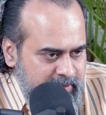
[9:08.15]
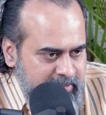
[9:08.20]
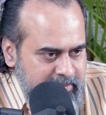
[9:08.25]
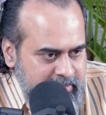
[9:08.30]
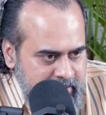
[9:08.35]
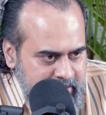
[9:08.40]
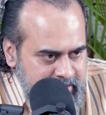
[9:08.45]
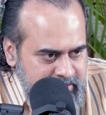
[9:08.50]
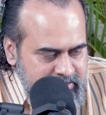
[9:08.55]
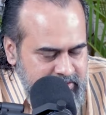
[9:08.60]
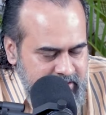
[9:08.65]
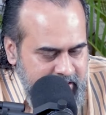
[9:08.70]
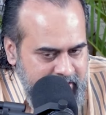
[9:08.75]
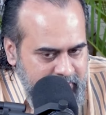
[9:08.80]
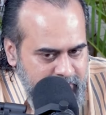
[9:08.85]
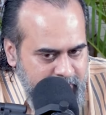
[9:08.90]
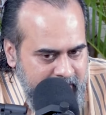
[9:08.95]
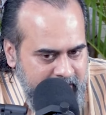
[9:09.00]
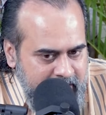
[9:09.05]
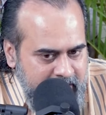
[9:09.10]
one thinks
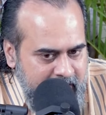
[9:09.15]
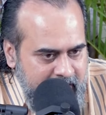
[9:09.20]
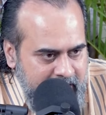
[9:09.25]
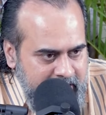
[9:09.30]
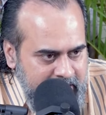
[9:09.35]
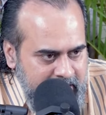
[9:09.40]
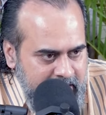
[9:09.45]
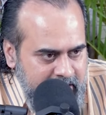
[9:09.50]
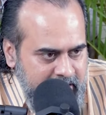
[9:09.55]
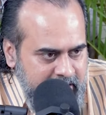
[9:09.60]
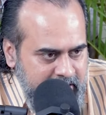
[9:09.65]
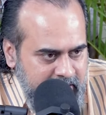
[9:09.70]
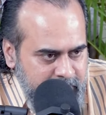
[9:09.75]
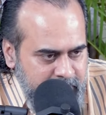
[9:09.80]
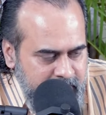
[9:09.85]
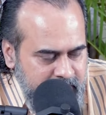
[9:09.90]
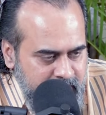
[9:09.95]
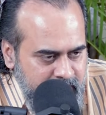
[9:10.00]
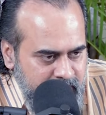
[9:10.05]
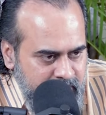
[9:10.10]
that by landing in a
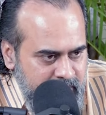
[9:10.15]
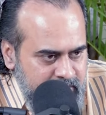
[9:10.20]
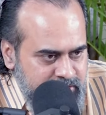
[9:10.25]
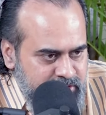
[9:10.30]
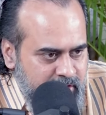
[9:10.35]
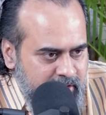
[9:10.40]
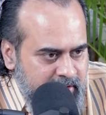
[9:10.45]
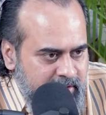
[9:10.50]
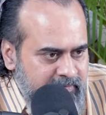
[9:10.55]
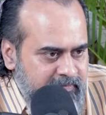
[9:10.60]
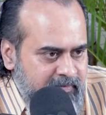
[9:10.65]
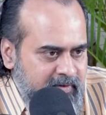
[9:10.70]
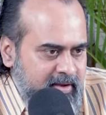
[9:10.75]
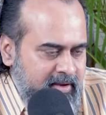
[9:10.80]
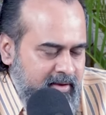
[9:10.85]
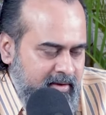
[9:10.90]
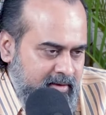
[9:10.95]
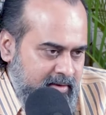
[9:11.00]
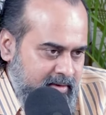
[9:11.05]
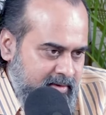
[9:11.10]
particular
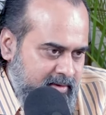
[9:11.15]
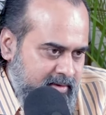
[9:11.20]
geography,